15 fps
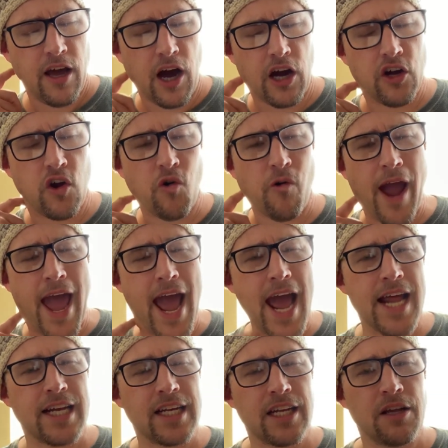a
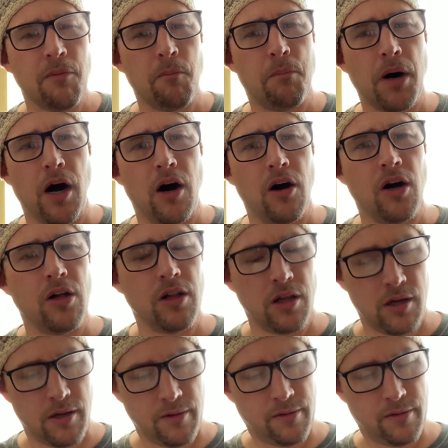grand ball.